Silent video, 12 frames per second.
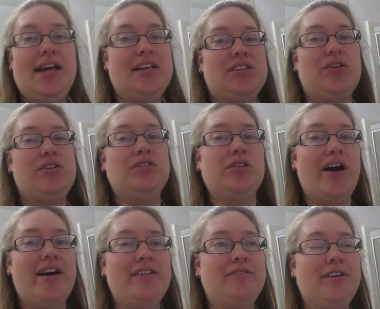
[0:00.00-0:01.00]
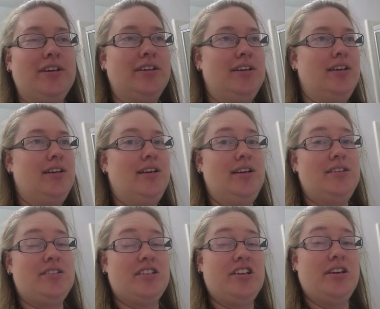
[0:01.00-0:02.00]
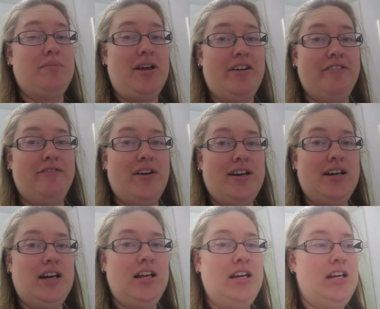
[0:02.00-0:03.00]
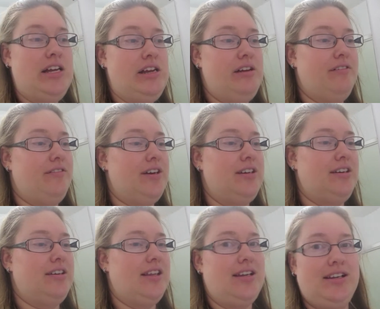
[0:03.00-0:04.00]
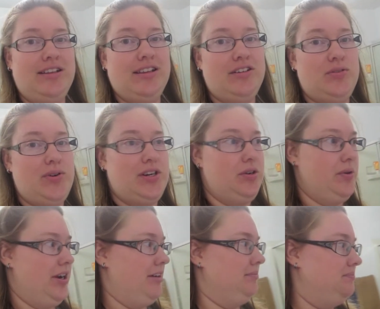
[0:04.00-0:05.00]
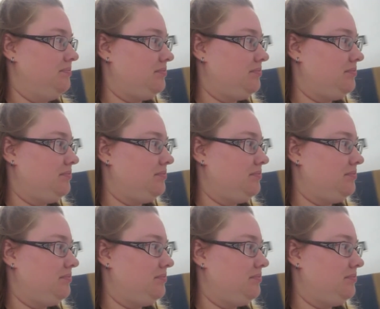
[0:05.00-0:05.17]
is going to have, it's gonna be a fun, fun thing that we do here.